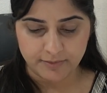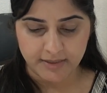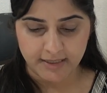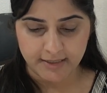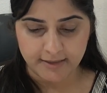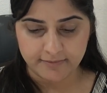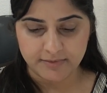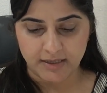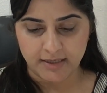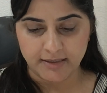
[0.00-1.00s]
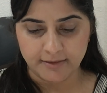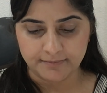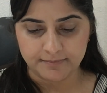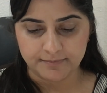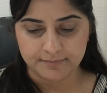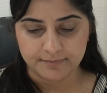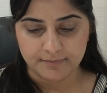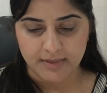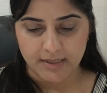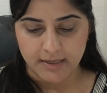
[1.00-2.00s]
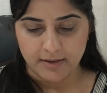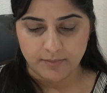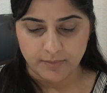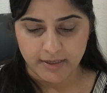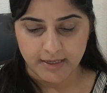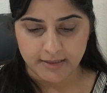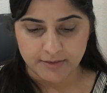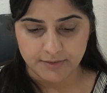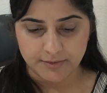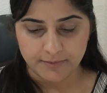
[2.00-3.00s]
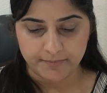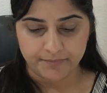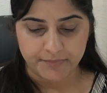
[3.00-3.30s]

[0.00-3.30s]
negative sign. We get 2.